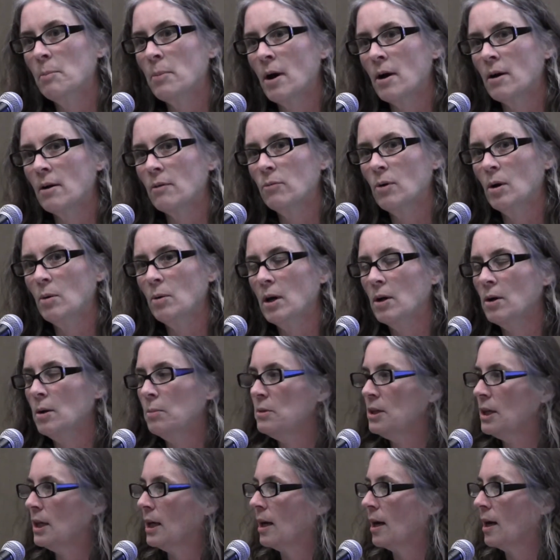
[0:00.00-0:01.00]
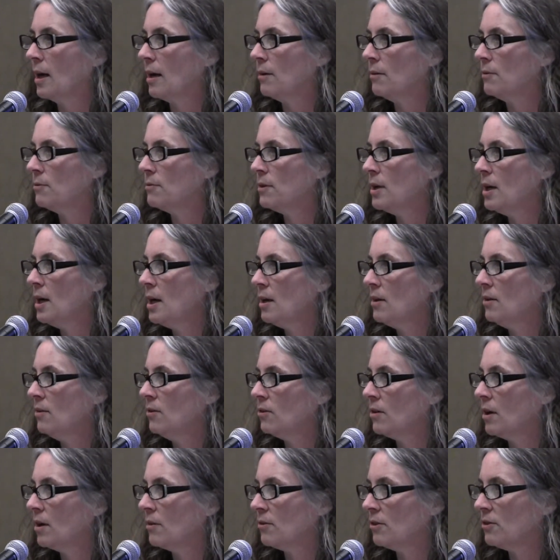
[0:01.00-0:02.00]
part of what we hope to get out of
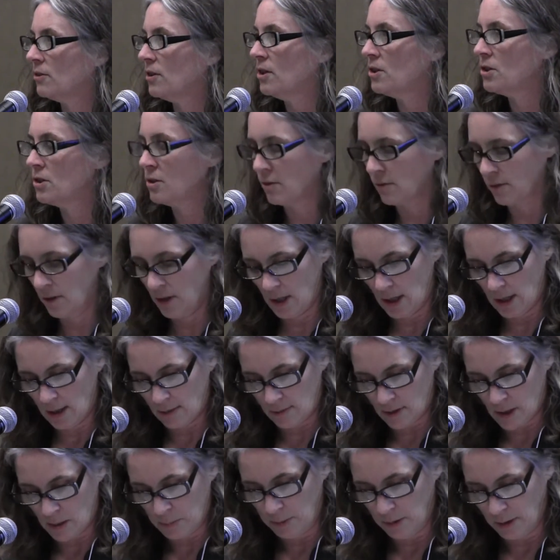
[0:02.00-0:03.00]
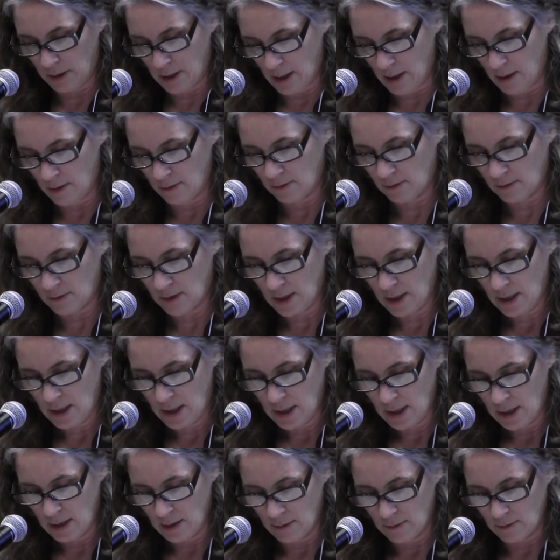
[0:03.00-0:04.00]
this conversation over the next couple of days
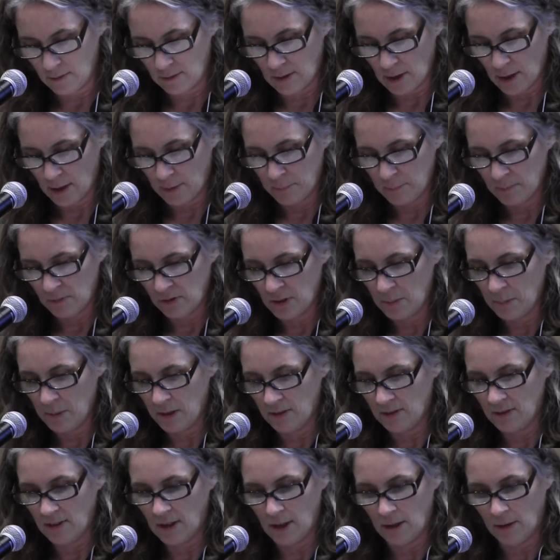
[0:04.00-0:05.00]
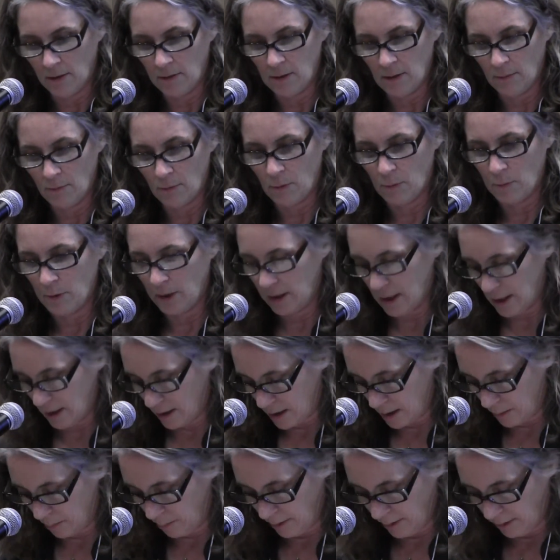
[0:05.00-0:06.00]
is some of the skeleton for what
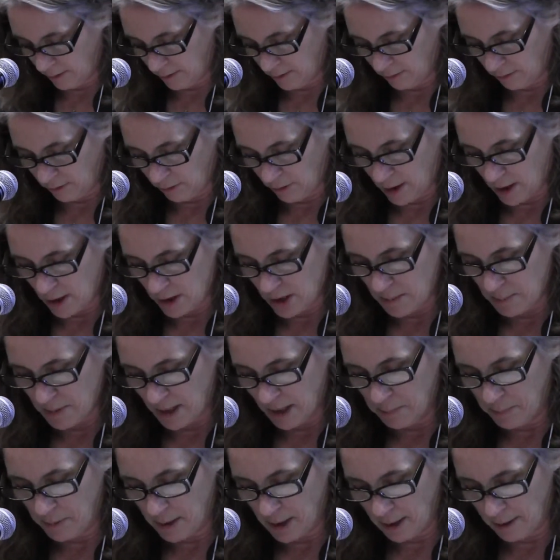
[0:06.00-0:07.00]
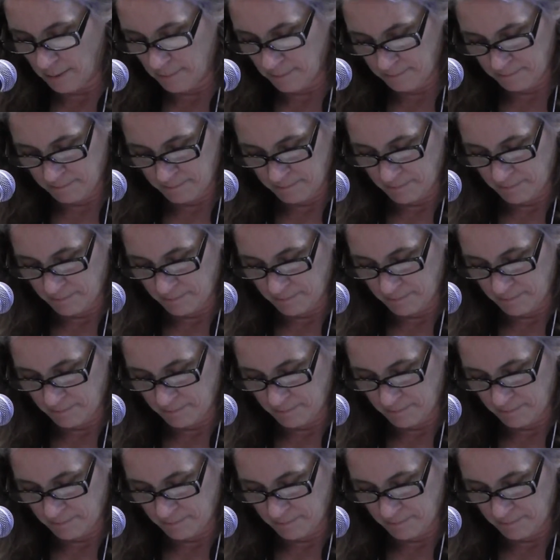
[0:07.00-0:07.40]
that comprehensive strategy might be.